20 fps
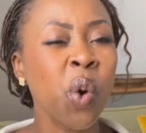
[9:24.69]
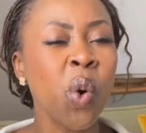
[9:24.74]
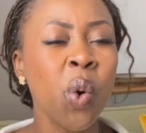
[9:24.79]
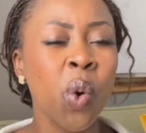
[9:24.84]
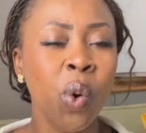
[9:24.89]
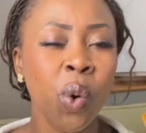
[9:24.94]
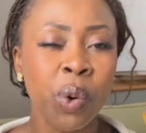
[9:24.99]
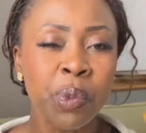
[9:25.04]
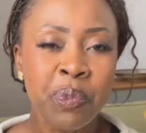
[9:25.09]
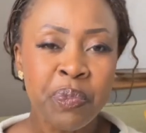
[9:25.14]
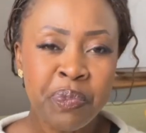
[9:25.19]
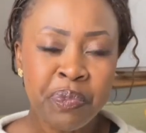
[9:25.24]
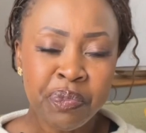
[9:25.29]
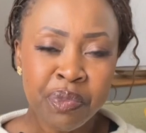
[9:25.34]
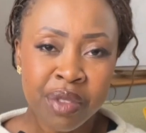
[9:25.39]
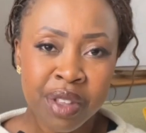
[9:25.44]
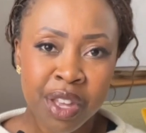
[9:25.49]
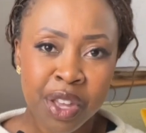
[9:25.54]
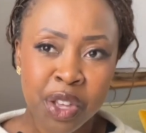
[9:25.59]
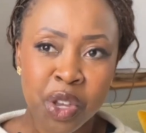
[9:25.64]
Or
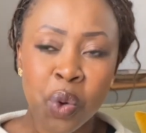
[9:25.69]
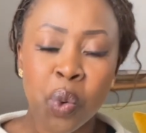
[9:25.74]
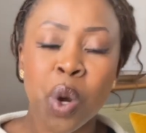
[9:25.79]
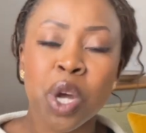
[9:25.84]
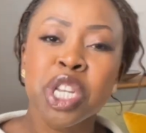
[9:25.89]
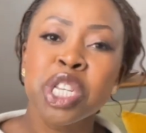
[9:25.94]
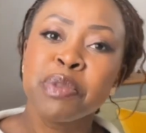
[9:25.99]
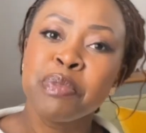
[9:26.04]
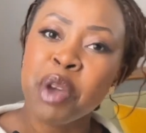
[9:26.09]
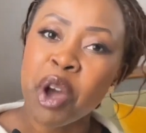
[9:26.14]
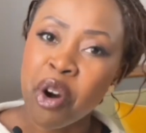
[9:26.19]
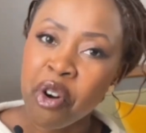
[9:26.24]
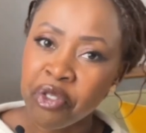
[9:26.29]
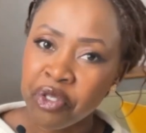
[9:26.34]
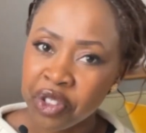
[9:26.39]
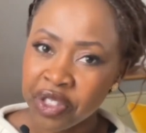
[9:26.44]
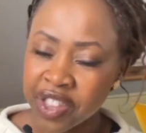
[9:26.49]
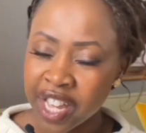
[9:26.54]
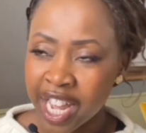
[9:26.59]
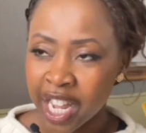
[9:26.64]
you want to be
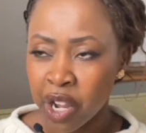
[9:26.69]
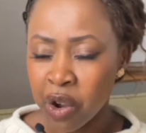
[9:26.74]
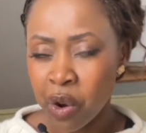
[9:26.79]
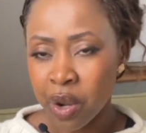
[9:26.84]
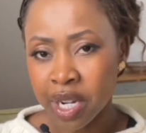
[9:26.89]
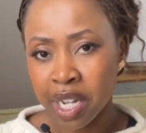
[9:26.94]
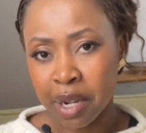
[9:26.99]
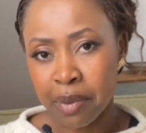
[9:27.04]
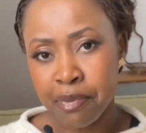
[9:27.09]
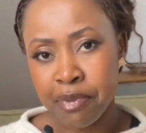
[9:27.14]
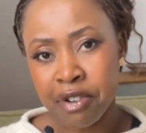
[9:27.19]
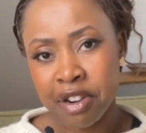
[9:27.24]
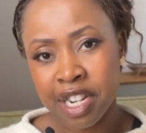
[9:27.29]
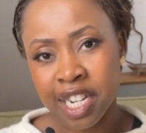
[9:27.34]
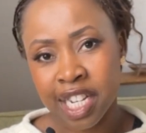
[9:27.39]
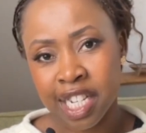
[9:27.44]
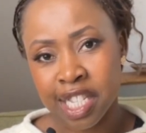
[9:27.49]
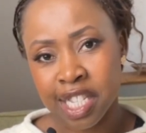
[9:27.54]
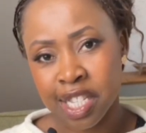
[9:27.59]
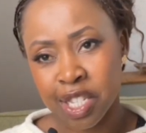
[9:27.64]
offered the iconic
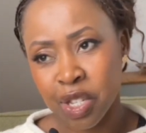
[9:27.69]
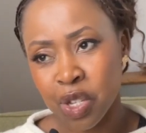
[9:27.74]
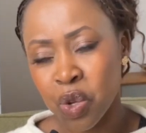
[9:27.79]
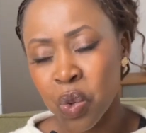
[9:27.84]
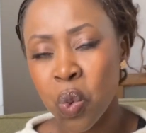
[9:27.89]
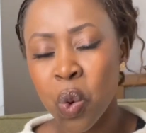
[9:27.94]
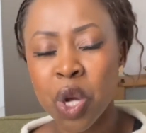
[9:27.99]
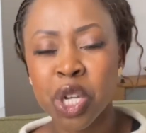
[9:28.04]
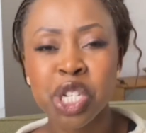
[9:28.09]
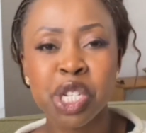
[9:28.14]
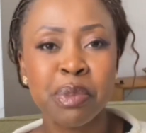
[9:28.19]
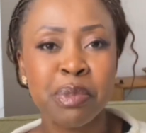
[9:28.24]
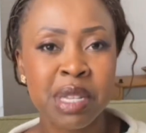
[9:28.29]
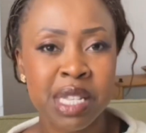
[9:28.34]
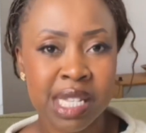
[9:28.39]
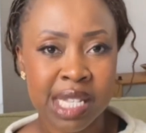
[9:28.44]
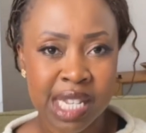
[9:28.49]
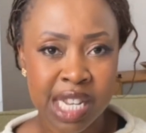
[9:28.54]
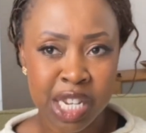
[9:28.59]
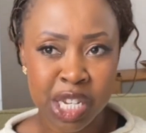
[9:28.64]
products. You want to be
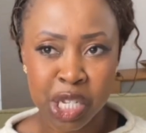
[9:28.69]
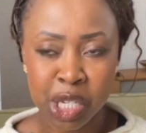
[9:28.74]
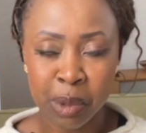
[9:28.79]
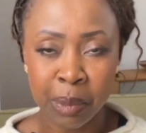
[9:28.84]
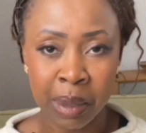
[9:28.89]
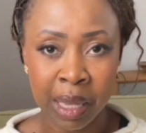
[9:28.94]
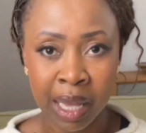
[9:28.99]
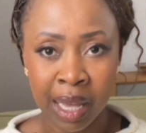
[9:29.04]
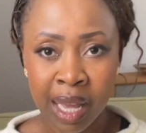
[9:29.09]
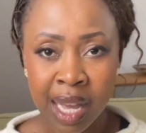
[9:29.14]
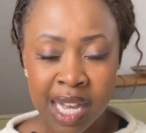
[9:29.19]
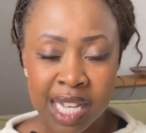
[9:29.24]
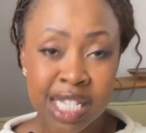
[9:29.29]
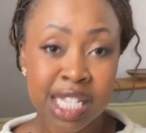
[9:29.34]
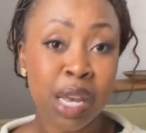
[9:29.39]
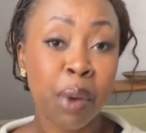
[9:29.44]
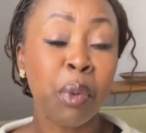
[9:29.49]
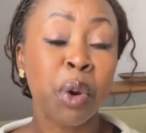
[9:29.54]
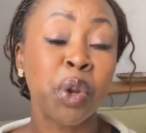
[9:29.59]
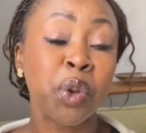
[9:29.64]
seen to be
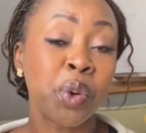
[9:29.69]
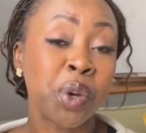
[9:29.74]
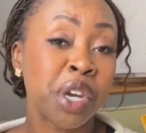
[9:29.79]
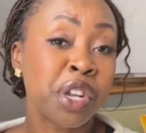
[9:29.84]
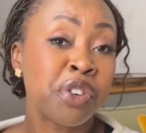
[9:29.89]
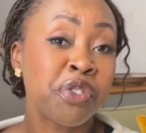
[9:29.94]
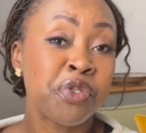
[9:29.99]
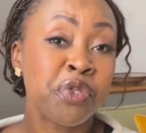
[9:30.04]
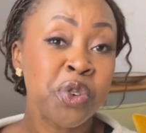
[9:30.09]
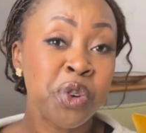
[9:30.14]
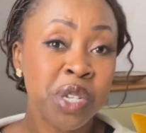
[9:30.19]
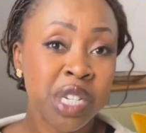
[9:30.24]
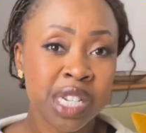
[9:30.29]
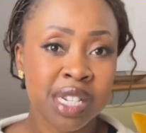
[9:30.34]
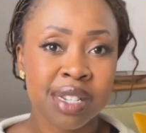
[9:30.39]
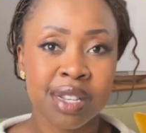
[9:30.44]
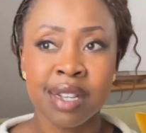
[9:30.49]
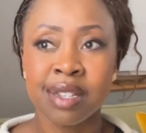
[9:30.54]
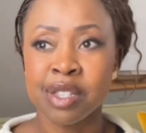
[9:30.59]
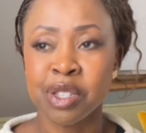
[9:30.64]
someone who can afford
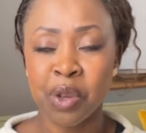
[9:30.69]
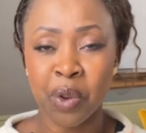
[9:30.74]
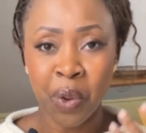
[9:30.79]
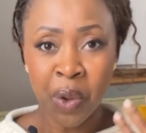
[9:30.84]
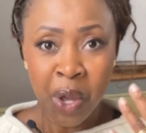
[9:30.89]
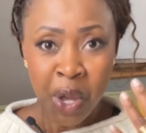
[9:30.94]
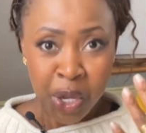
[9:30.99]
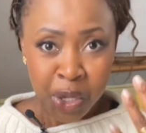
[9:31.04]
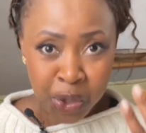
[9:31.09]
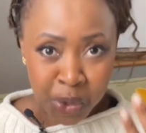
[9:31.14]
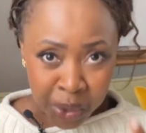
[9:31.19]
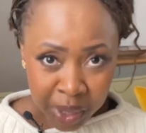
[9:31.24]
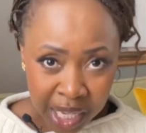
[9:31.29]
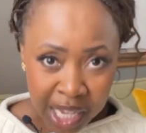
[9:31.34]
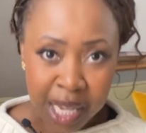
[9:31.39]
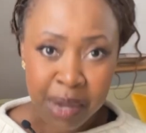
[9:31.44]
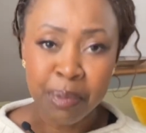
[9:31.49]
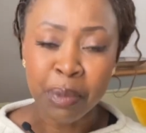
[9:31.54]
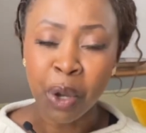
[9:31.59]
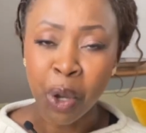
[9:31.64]
it. And so you
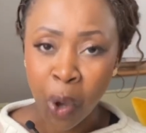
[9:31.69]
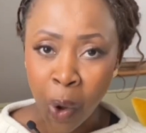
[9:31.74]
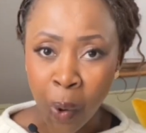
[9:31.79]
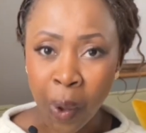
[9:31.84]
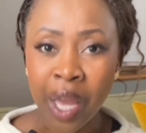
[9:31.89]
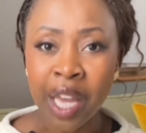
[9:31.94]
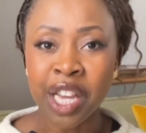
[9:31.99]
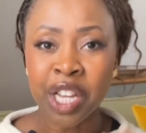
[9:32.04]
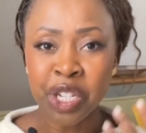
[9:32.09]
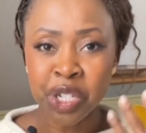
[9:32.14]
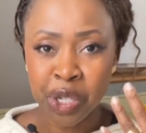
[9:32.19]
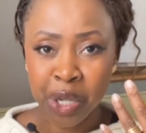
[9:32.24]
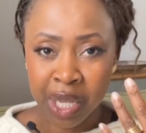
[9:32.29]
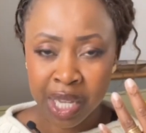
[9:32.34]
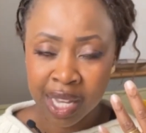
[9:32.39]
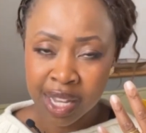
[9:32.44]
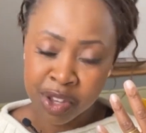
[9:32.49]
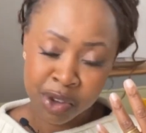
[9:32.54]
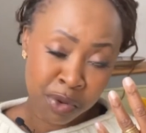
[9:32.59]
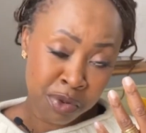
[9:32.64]
keep going and
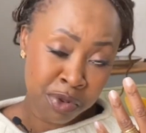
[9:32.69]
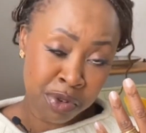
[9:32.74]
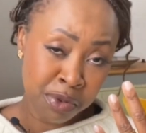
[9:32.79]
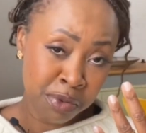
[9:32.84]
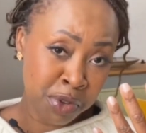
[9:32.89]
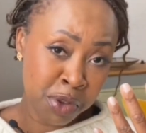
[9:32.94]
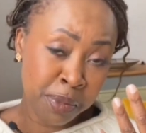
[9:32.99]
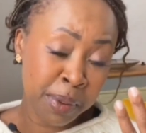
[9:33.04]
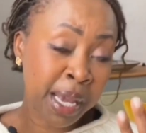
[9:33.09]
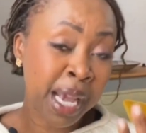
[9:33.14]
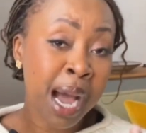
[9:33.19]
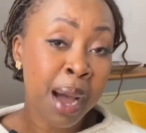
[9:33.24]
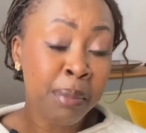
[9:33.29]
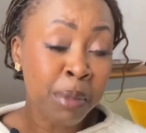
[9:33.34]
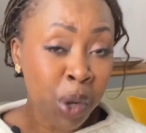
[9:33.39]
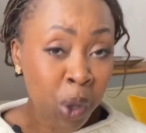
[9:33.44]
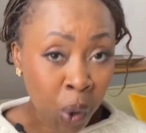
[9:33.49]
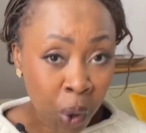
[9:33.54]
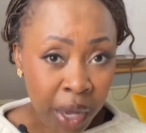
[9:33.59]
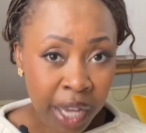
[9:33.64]
you become
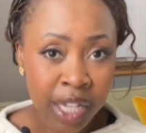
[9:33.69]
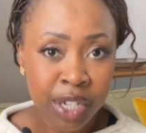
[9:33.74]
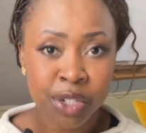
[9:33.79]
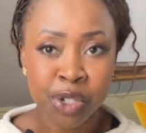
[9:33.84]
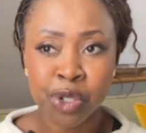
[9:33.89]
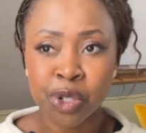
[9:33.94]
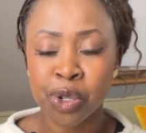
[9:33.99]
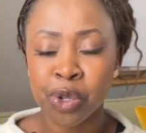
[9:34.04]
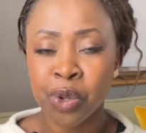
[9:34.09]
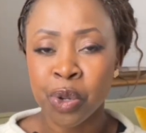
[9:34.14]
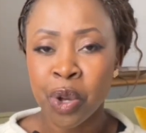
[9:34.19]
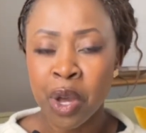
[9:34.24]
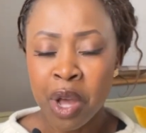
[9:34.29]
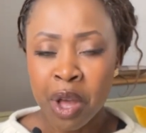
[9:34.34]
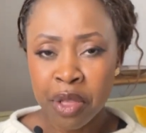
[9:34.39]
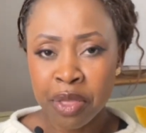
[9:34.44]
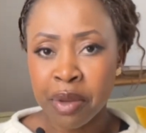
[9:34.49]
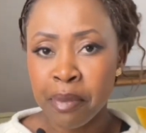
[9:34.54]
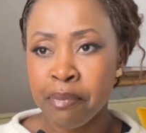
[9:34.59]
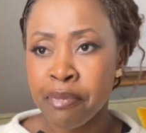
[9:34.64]
loyal to
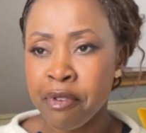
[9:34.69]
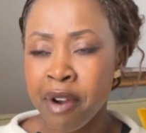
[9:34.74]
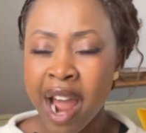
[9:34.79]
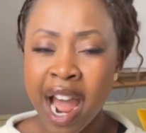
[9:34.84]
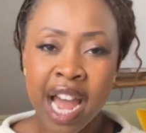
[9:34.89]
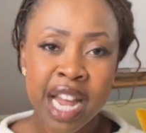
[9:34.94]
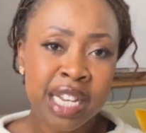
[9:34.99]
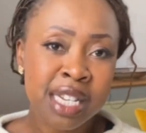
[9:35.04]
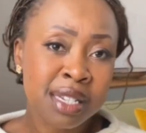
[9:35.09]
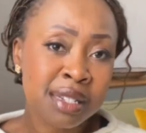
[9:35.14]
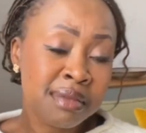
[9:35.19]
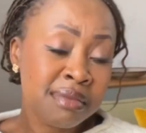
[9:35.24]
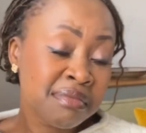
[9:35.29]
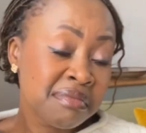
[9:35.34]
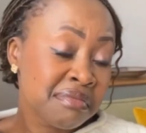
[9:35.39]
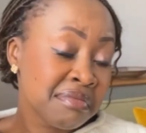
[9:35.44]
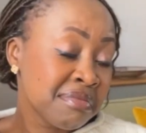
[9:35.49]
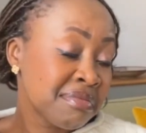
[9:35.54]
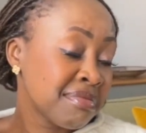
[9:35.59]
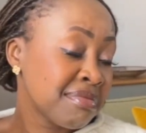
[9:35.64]
the brand
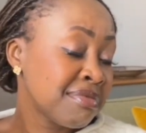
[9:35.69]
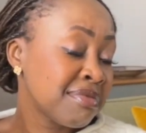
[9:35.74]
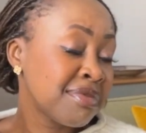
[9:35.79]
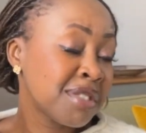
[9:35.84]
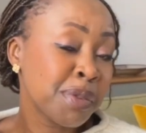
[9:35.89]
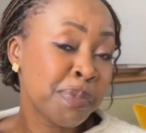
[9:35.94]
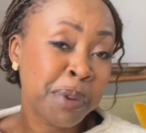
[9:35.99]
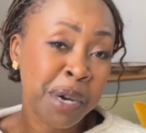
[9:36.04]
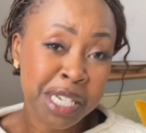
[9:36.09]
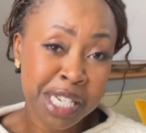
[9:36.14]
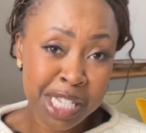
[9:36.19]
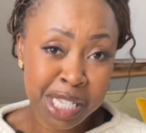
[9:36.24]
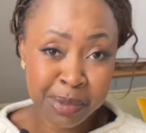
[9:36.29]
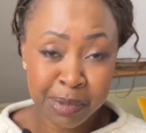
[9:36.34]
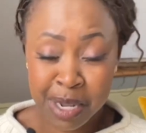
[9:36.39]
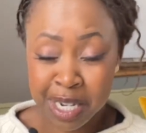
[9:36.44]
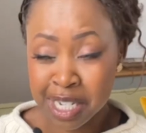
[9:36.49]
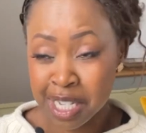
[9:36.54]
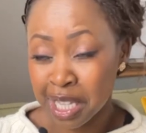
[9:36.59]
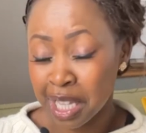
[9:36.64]
to
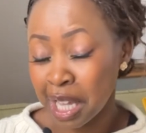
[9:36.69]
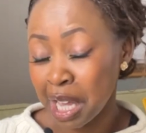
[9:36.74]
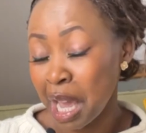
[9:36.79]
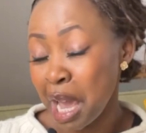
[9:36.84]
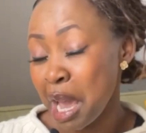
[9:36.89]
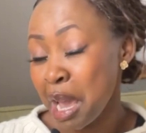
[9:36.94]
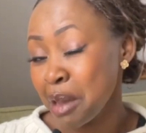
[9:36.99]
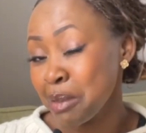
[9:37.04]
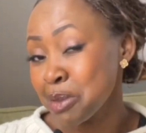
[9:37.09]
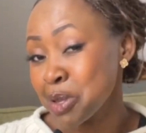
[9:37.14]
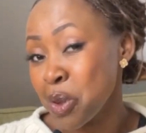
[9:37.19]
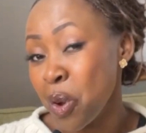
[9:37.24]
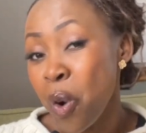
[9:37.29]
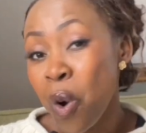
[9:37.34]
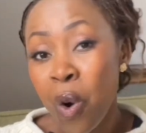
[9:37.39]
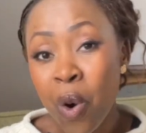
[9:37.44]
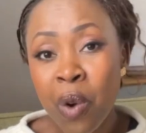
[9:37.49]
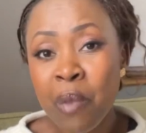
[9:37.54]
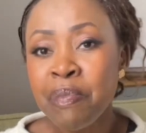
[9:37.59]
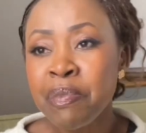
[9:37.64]
participate in the games,
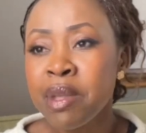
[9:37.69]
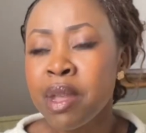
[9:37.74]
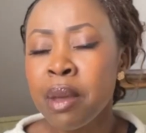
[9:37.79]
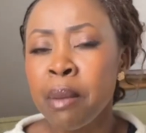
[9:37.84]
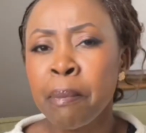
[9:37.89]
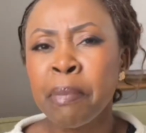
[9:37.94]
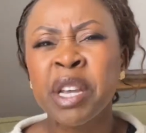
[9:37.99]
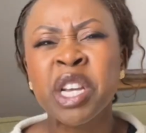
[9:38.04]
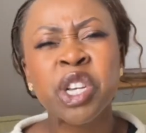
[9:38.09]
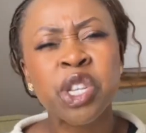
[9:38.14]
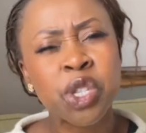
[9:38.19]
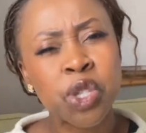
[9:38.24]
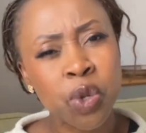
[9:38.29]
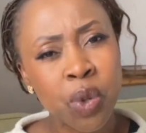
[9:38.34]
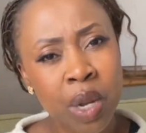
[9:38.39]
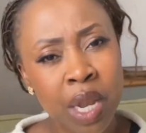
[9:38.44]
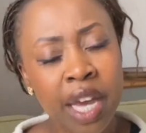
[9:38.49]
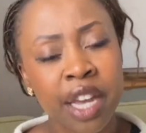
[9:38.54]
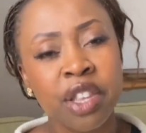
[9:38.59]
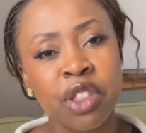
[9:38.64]
or because you
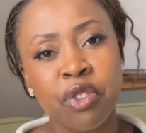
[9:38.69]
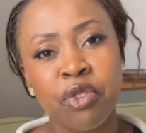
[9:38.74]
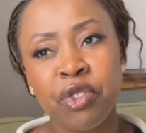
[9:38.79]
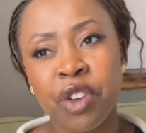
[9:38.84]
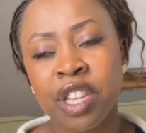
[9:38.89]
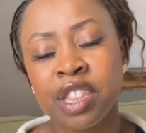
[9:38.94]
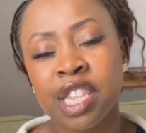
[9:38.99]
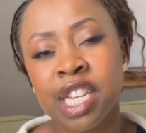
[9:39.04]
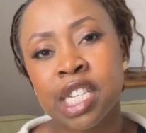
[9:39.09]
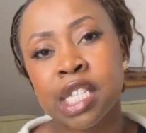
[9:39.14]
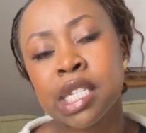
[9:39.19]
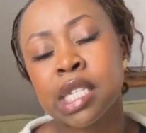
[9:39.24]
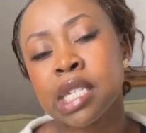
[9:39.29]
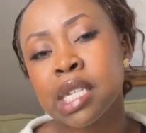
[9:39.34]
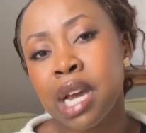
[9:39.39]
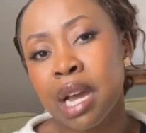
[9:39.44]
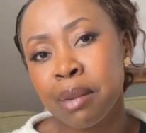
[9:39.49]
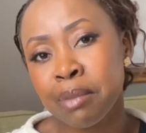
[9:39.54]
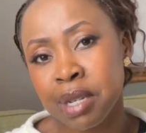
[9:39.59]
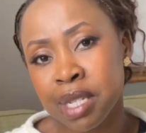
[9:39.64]
like the fact that it's
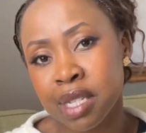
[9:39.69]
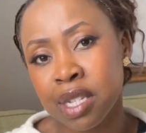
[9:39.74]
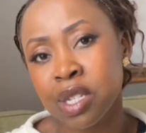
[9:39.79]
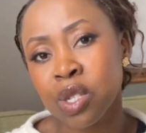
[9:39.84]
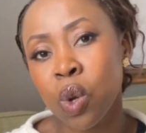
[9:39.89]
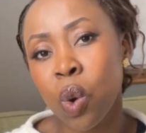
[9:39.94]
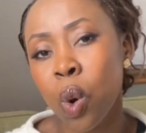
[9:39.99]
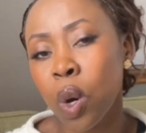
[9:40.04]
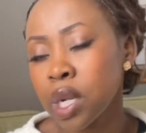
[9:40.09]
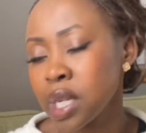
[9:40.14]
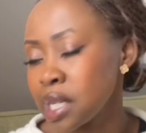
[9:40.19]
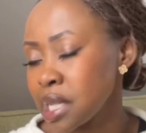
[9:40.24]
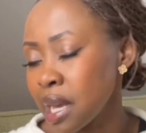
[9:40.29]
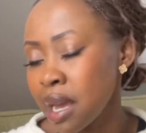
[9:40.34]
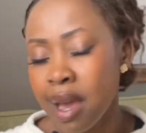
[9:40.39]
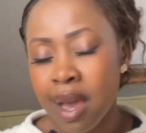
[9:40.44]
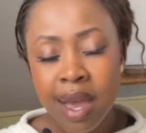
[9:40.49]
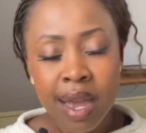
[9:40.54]
timeless, it's quality.